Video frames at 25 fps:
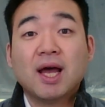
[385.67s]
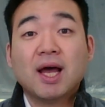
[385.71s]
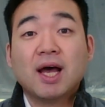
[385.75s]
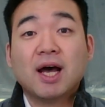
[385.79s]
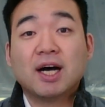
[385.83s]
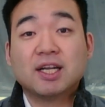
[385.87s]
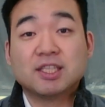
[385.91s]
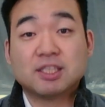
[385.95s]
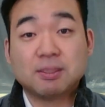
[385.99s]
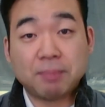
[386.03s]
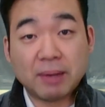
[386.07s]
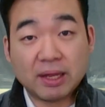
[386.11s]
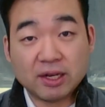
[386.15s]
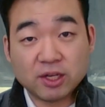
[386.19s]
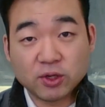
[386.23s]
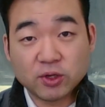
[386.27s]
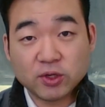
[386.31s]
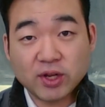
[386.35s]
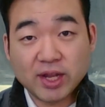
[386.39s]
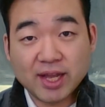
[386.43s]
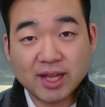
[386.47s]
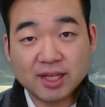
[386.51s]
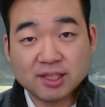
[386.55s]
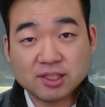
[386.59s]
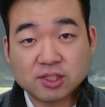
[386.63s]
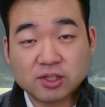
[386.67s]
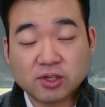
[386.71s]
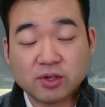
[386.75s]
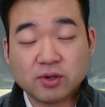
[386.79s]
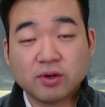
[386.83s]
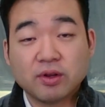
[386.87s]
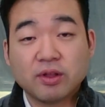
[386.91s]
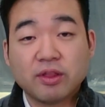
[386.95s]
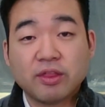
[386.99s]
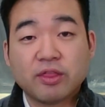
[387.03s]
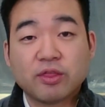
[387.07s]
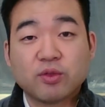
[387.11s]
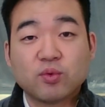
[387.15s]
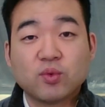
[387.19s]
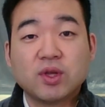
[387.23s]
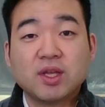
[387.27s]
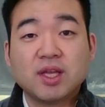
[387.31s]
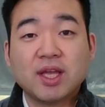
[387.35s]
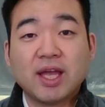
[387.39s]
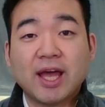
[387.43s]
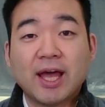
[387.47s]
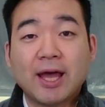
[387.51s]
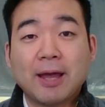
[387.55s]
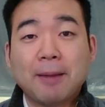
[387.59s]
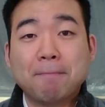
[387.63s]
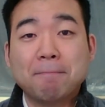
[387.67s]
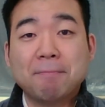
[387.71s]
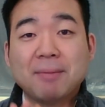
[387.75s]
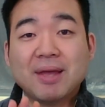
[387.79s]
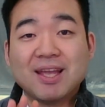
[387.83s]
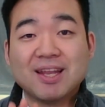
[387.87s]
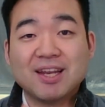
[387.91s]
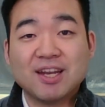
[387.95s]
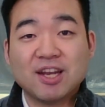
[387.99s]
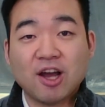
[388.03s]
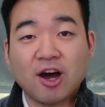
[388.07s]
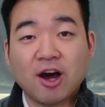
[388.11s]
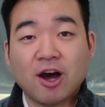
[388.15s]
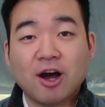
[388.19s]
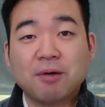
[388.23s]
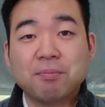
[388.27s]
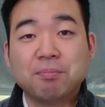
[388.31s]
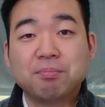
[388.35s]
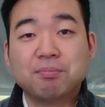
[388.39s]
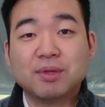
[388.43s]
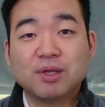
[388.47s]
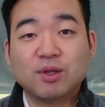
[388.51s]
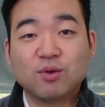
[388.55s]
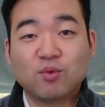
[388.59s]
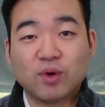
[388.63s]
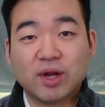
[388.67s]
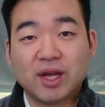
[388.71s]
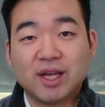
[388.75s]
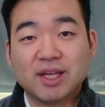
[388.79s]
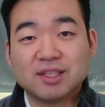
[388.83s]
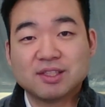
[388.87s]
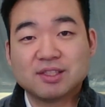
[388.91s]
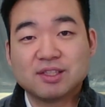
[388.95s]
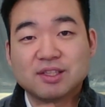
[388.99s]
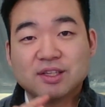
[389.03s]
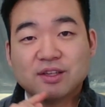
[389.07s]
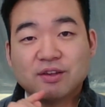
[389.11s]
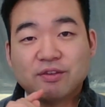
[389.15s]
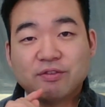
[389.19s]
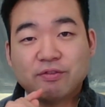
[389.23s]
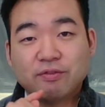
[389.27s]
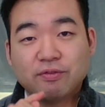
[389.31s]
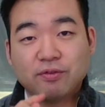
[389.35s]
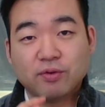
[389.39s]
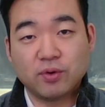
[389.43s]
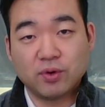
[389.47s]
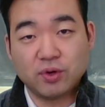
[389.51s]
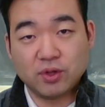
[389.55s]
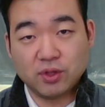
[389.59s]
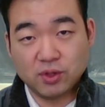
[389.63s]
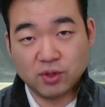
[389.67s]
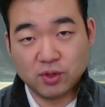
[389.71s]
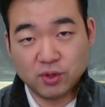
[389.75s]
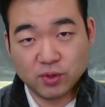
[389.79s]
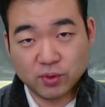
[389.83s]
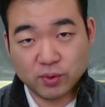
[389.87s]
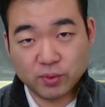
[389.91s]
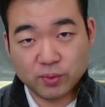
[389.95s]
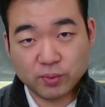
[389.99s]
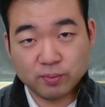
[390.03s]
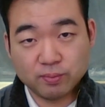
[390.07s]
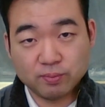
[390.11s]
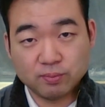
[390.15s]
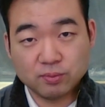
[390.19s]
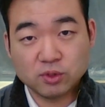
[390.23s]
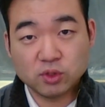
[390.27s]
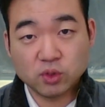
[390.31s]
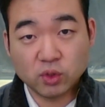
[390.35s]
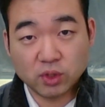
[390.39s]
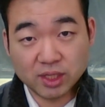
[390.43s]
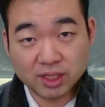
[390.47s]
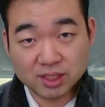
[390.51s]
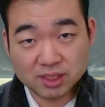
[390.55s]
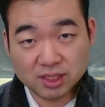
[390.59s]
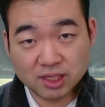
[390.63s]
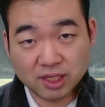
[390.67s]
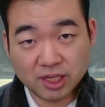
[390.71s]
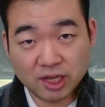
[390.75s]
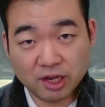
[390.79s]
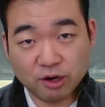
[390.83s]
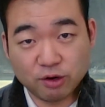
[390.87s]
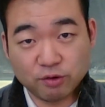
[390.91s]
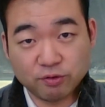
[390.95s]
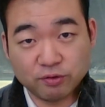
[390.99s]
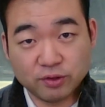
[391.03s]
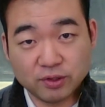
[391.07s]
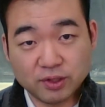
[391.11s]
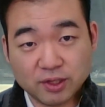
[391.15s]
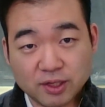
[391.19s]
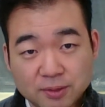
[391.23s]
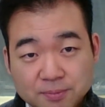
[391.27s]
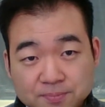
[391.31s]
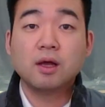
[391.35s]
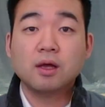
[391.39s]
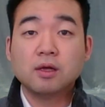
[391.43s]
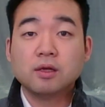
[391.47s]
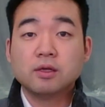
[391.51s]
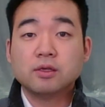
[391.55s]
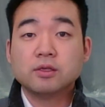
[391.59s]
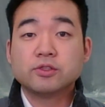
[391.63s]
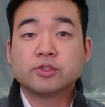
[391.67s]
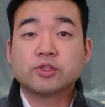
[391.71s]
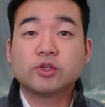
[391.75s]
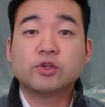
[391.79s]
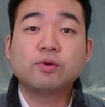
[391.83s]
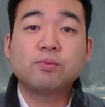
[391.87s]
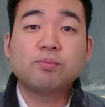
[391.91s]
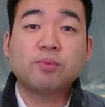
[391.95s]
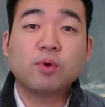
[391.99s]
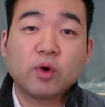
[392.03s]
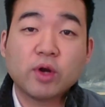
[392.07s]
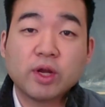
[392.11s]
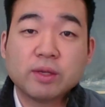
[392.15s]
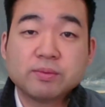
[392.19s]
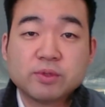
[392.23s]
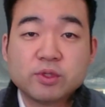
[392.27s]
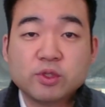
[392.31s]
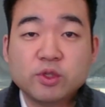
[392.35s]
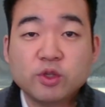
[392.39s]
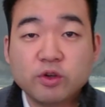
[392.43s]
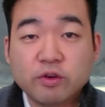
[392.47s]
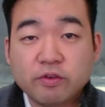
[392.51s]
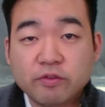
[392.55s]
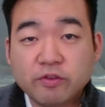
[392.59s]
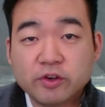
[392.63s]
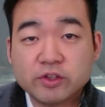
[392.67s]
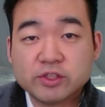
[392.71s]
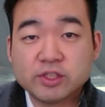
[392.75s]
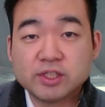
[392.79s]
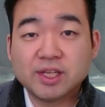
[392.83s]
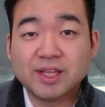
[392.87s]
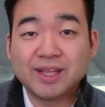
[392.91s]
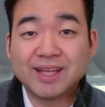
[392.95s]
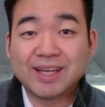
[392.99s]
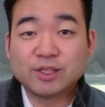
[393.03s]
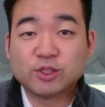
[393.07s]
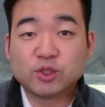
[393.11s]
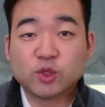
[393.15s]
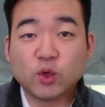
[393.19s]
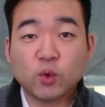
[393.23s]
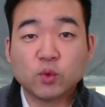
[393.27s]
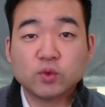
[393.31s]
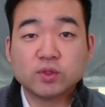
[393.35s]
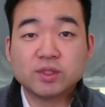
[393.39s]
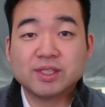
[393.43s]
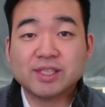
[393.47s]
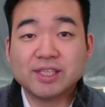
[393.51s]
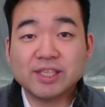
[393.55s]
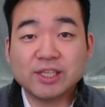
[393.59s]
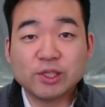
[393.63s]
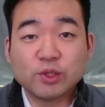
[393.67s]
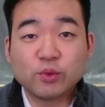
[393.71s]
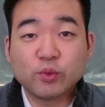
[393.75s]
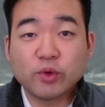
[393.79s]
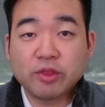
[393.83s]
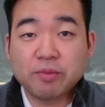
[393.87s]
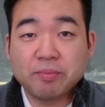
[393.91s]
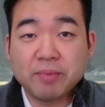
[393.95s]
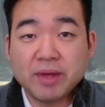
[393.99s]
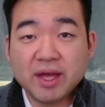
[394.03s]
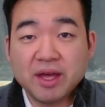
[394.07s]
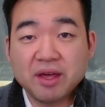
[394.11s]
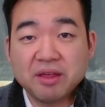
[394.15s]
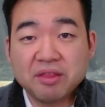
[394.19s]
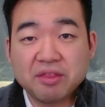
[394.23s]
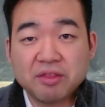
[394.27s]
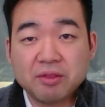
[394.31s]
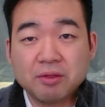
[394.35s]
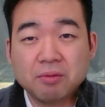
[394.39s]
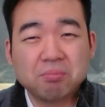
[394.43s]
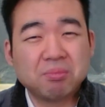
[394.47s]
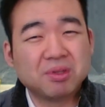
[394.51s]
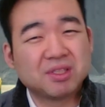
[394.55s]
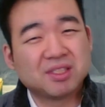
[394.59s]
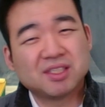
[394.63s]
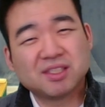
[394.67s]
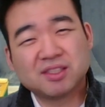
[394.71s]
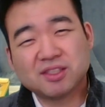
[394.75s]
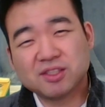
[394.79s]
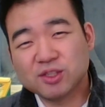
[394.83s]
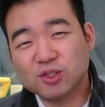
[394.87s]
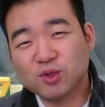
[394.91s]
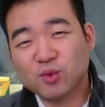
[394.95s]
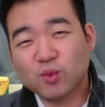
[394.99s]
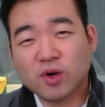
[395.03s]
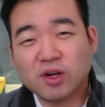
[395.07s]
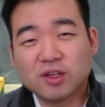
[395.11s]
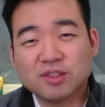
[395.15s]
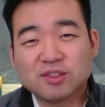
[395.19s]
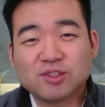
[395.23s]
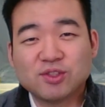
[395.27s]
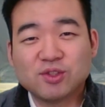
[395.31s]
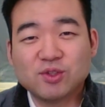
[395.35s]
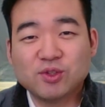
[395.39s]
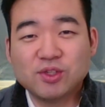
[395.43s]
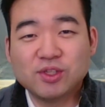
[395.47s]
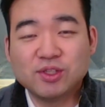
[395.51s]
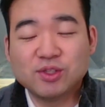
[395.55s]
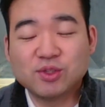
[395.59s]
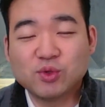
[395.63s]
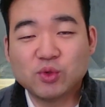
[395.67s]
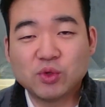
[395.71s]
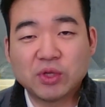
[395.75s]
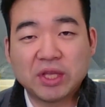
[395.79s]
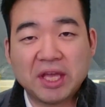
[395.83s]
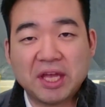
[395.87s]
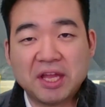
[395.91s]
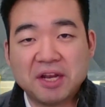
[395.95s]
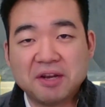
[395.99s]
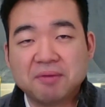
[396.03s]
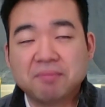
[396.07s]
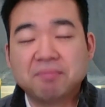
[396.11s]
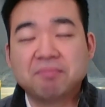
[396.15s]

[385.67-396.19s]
Depending on your answer, 3M may not be right for you. So listen carefully. Certain programs in university that don't deal with math, but still want students who can